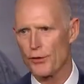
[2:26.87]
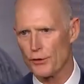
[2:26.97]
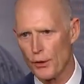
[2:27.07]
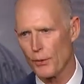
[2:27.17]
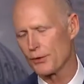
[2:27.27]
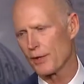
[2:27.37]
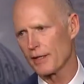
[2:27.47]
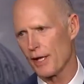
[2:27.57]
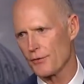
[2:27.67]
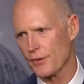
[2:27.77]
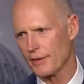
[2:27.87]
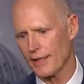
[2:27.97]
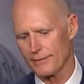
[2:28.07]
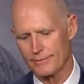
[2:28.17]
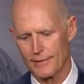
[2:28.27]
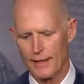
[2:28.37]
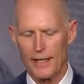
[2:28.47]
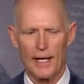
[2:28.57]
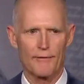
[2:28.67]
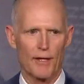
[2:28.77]
$31 trillion of the debt.
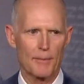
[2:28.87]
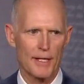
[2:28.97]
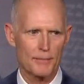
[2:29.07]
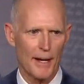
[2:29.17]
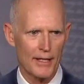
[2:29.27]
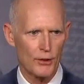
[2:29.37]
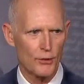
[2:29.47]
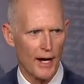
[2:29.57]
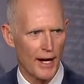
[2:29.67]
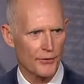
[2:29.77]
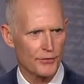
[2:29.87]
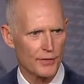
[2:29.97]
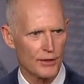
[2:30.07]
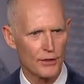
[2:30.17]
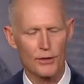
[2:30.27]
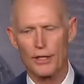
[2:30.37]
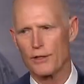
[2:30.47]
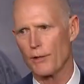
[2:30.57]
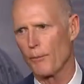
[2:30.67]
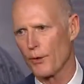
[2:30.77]
If anybody's buying a new house and you look
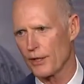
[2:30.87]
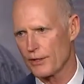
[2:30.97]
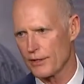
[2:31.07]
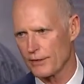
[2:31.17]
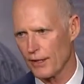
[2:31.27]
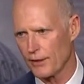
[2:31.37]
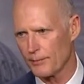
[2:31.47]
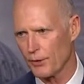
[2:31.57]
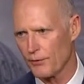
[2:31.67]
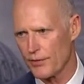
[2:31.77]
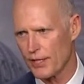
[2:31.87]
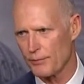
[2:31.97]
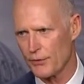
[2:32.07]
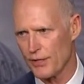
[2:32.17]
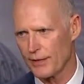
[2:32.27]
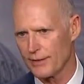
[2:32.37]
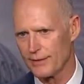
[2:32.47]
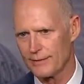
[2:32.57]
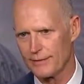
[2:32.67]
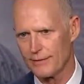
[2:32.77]
at the mortgage has gone up to over 6%,
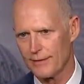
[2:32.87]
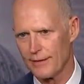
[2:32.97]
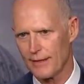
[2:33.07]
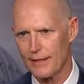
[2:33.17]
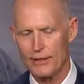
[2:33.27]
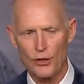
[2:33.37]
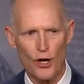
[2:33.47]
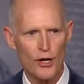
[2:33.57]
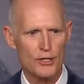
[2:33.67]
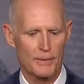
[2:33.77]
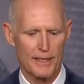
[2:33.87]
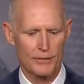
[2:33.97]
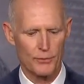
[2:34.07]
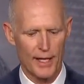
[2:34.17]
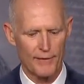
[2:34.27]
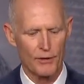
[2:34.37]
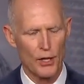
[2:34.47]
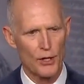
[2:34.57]
okay, that's caused because we have